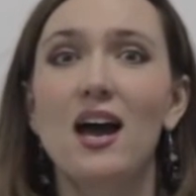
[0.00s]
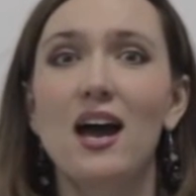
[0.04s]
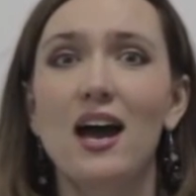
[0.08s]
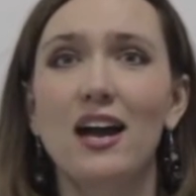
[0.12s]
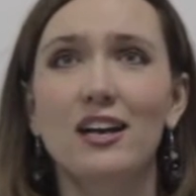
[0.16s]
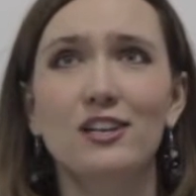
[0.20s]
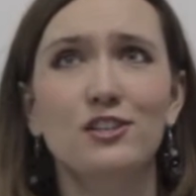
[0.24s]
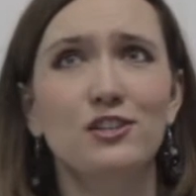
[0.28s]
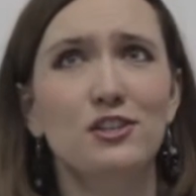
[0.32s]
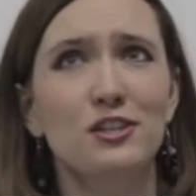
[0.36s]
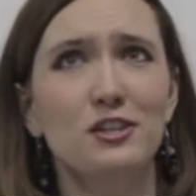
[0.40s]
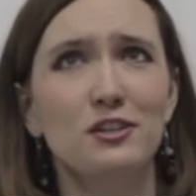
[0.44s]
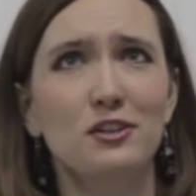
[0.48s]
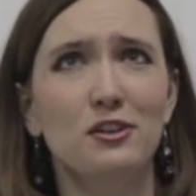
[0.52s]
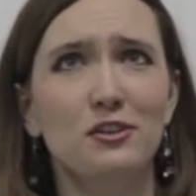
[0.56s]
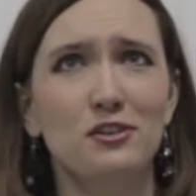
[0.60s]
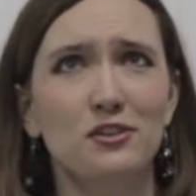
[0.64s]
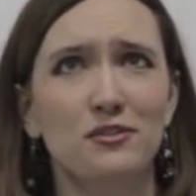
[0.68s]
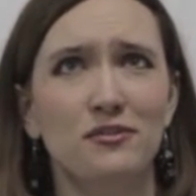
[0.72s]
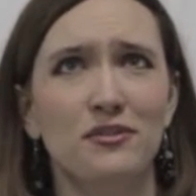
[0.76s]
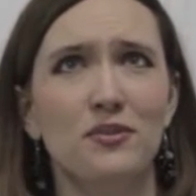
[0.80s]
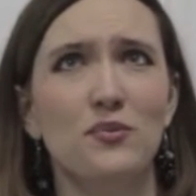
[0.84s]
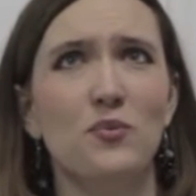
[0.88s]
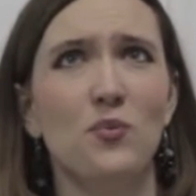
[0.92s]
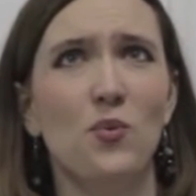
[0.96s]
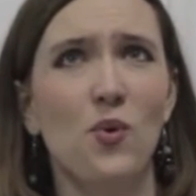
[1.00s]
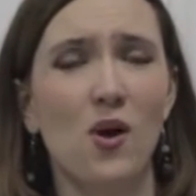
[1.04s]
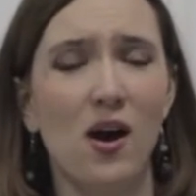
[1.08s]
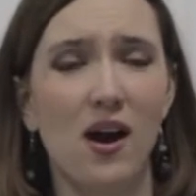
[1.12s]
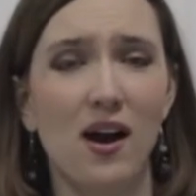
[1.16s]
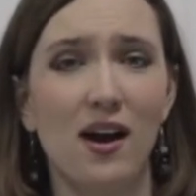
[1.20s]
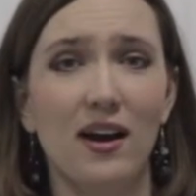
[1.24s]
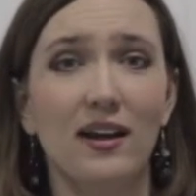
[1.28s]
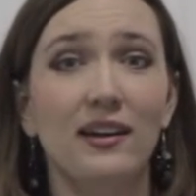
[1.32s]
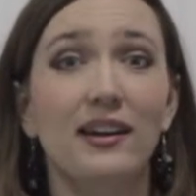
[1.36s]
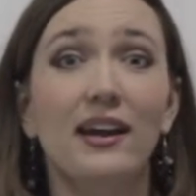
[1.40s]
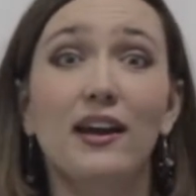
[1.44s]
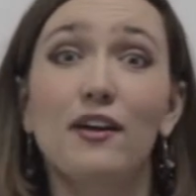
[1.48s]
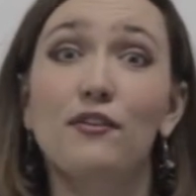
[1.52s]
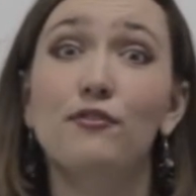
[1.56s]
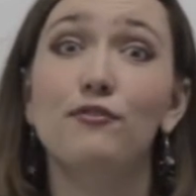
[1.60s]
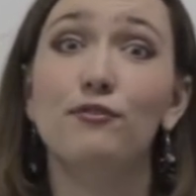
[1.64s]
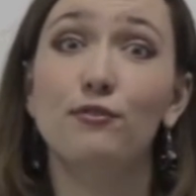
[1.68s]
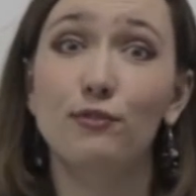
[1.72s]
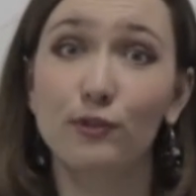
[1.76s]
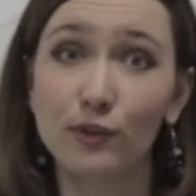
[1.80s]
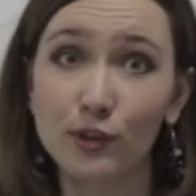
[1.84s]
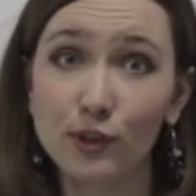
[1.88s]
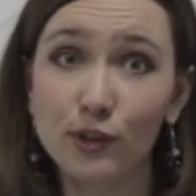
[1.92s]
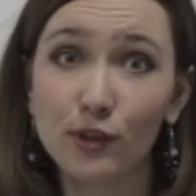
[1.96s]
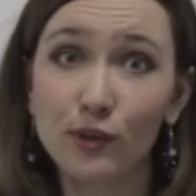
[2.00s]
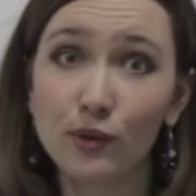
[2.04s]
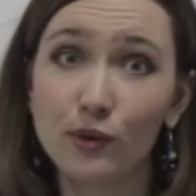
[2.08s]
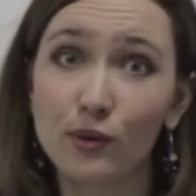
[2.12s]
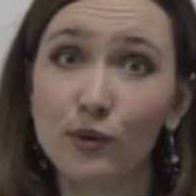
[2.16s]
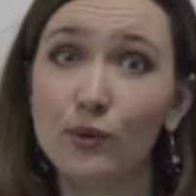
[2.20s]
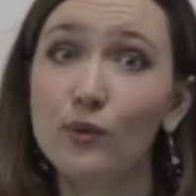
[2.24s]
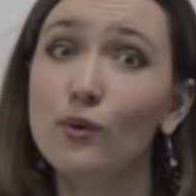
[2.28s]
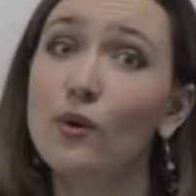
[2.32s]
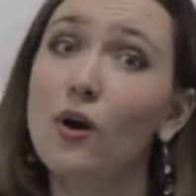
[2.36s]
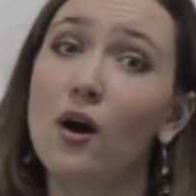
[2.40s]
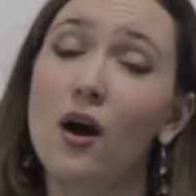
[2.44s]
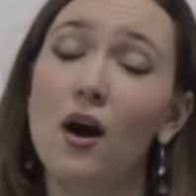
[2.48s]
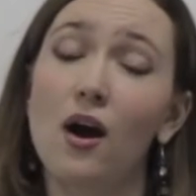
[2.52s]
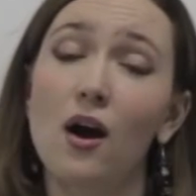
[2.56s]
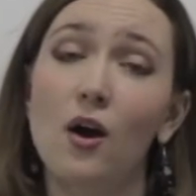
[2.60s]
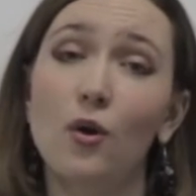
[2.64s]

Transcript: Actually, not even one, a few.